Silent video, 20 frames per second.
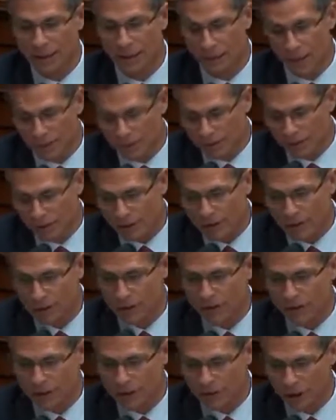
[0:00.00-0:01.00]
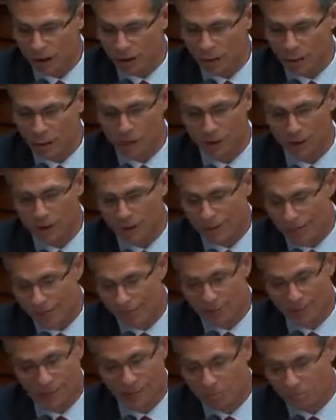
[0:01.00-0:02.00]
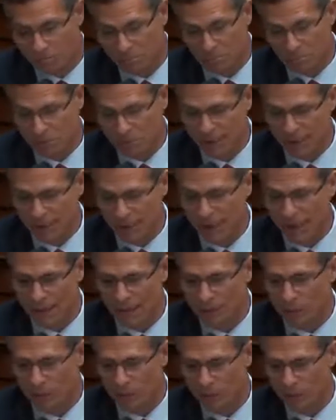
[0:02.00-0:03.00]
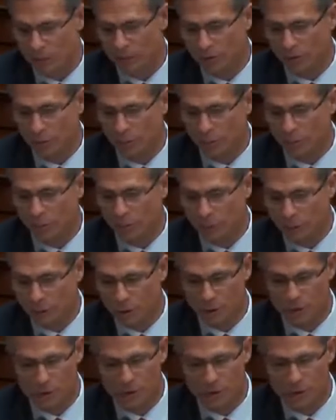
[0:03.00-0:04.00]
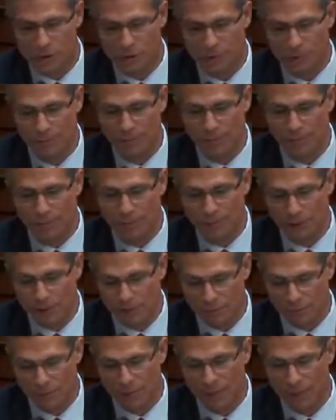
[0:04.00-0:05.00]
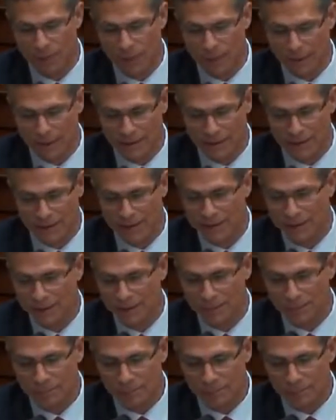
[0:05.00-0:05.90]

However, history shows and data that I review proves that when government takes